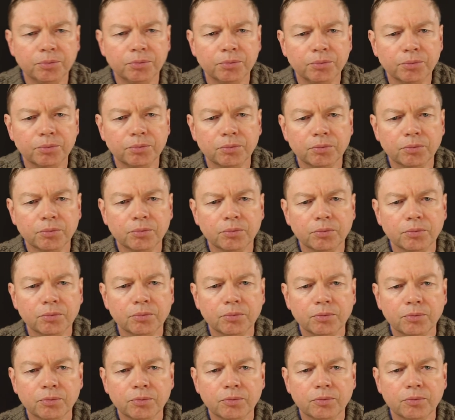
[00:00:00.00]

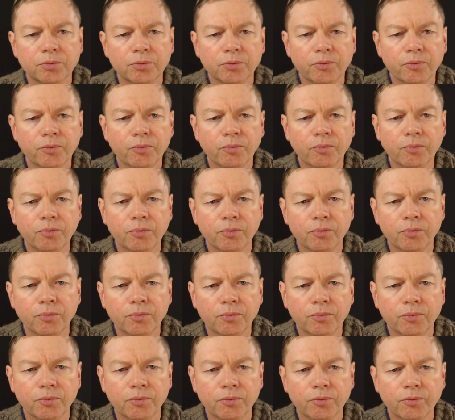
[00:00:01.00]

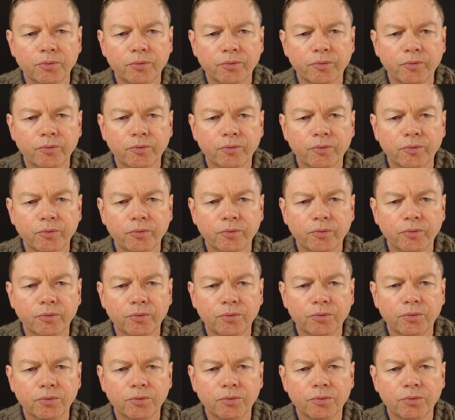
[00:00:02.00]

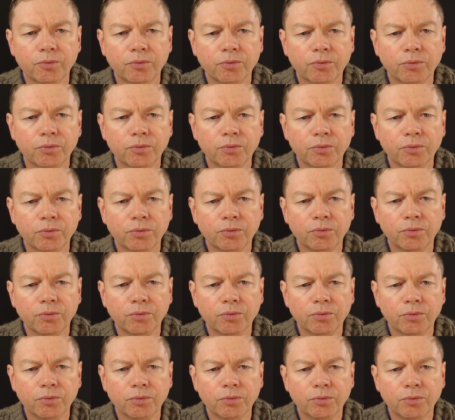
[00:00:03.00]
(no one is talking)